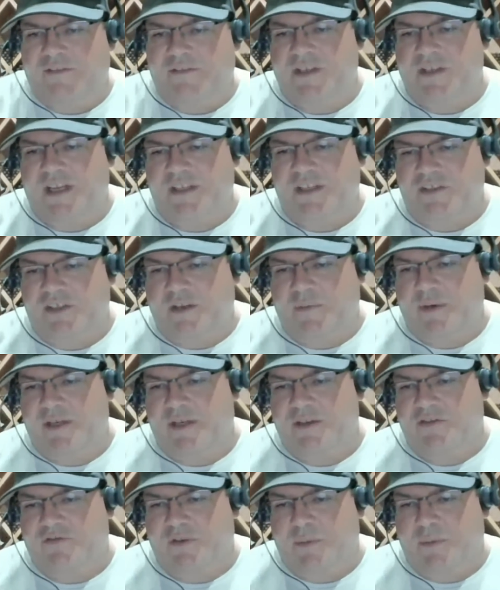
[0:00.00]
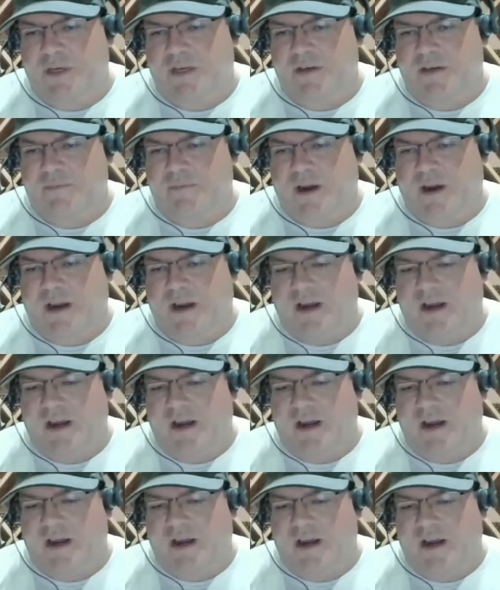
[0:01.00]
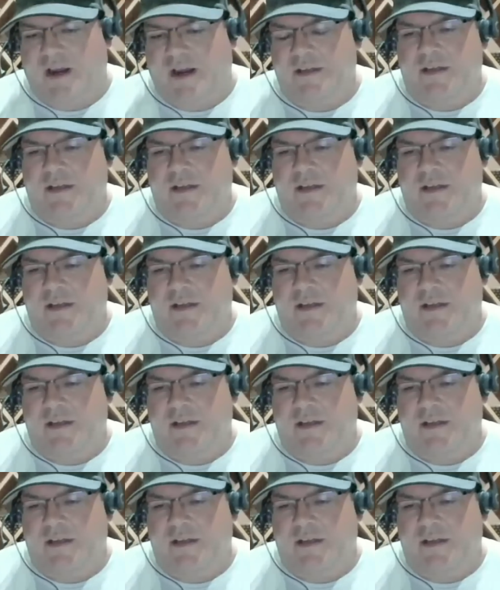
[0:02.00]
It's actually going to be distributed by